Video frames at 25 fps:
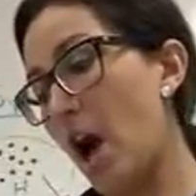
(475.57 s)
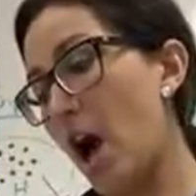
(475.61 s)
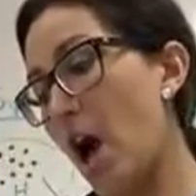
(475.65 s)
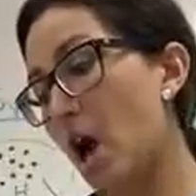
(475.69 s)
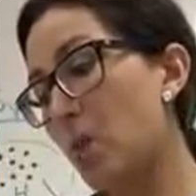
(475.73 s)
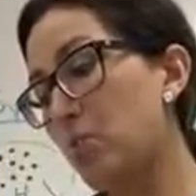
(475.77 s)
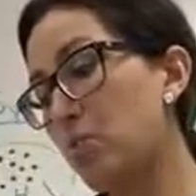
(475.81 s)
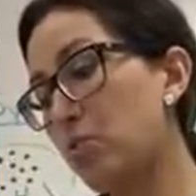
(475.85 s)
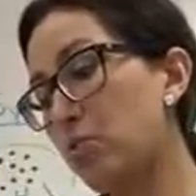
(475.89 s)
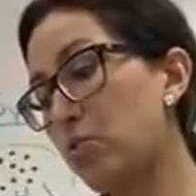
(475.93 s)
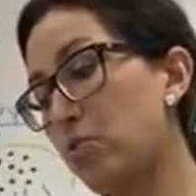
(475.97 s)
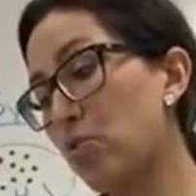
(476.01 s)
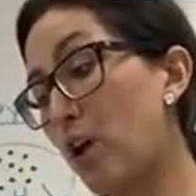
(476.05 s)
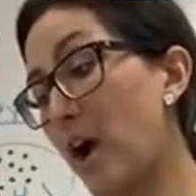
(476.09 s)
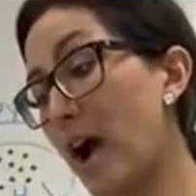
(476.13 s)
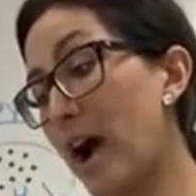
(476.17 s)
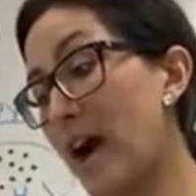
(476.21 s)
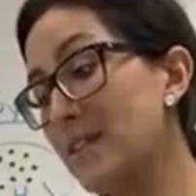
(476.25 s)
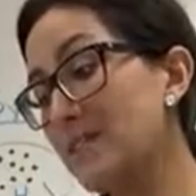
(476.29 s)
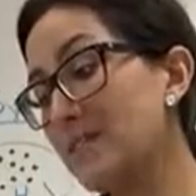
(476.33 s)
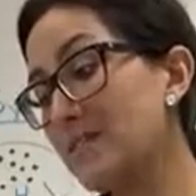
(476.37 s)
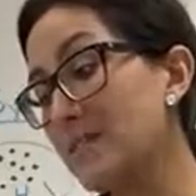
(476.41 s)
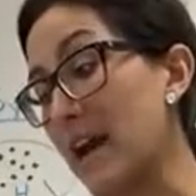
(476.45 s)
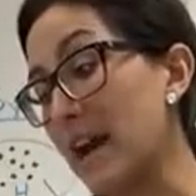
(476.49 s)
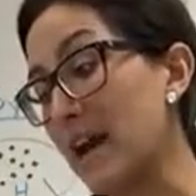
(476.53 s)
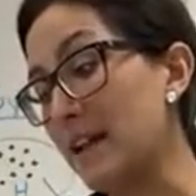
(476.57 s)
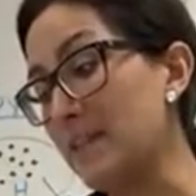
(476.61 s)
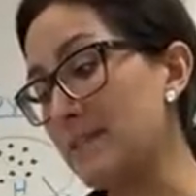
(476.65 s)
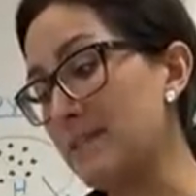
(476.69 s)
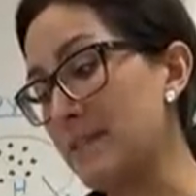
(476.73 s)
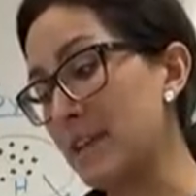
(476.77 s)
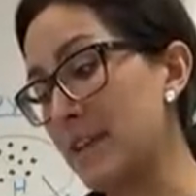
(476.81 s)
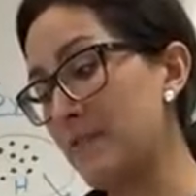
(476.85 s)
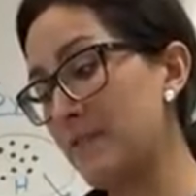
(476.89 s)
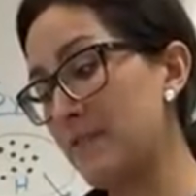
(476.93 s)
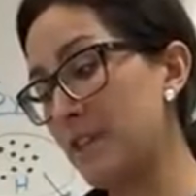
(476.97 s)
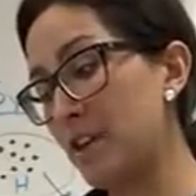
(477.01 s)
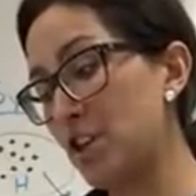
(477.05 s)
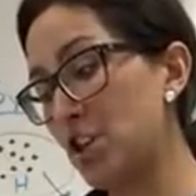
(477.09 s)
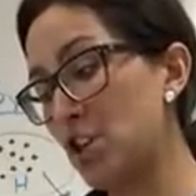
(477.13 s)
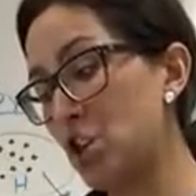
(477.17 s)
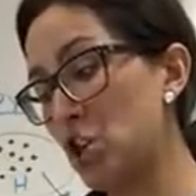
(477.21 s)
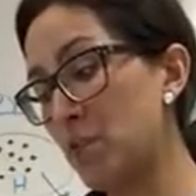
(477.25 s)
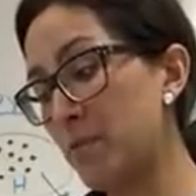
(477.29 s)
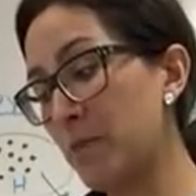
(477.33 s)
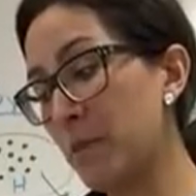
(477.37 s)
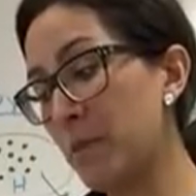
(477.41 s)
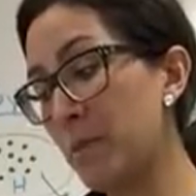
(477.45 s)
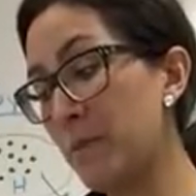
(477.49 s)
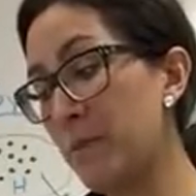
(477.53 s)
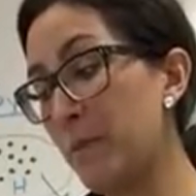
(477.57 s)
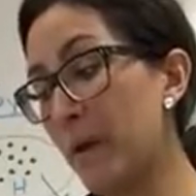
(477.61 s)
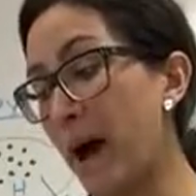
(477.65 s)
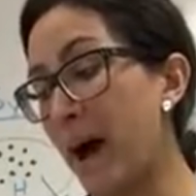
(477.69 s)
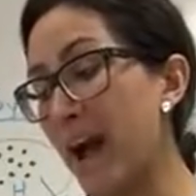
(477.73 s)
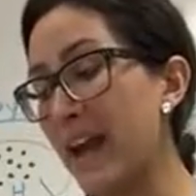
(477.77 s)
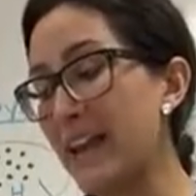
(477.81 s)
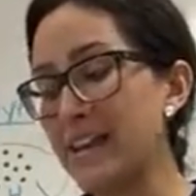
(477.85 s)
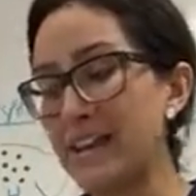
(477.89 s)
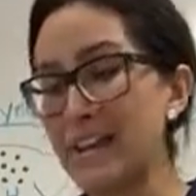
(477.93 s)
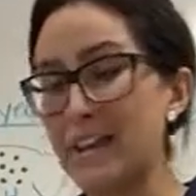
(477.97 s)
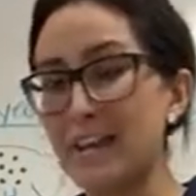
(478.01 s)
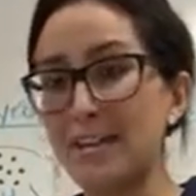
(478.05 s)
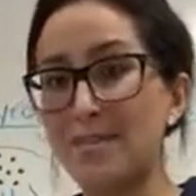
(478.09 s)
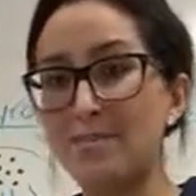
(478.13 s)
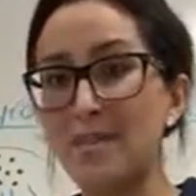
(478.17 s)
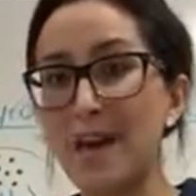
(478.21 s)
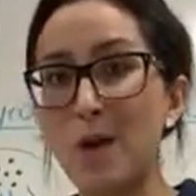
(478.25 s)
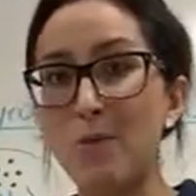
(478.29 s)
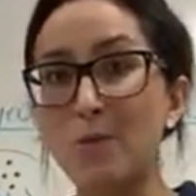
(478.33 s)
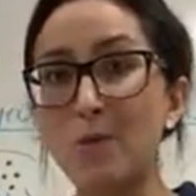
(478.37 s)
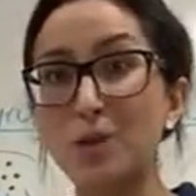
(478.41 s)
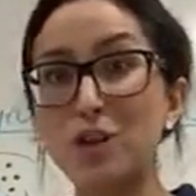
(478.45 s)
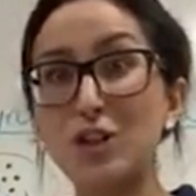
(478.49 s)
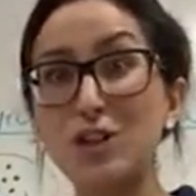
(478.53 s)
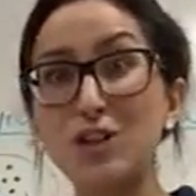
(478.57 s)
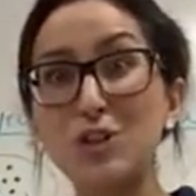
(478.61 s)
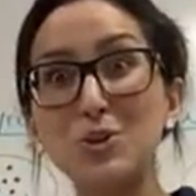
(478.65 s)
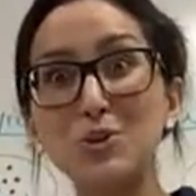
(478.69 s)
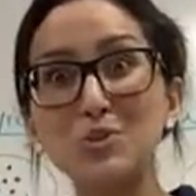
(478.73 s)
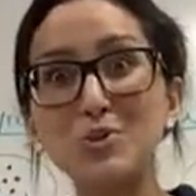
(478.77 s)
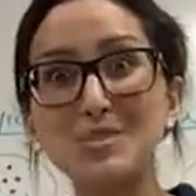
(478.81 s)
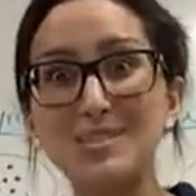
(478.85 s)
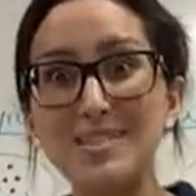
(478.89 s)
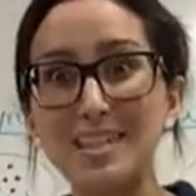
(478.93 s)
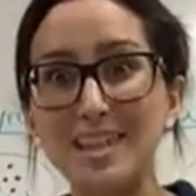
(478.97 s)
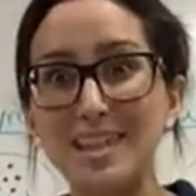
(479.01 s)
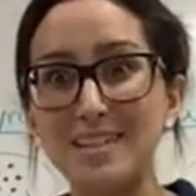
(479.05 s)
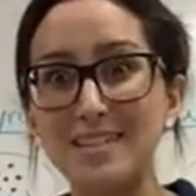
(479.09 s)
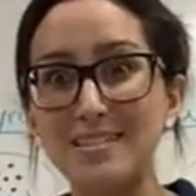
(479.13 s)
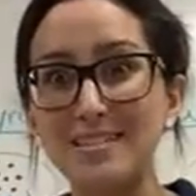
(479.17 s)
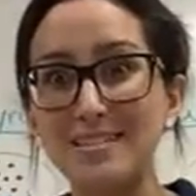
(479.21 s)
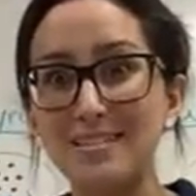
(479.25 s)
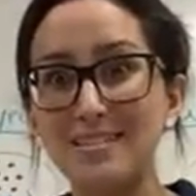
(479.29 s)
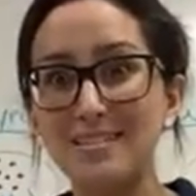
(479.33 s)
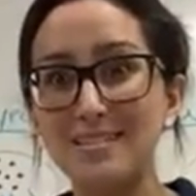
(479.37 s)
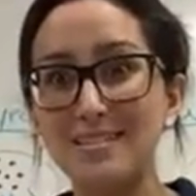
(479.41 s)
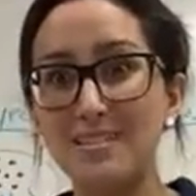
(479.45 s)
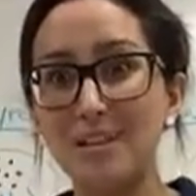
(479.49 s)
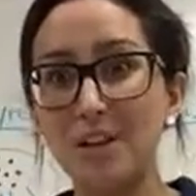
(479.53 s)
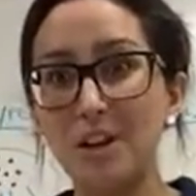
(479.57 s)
a process in the human body that would use this,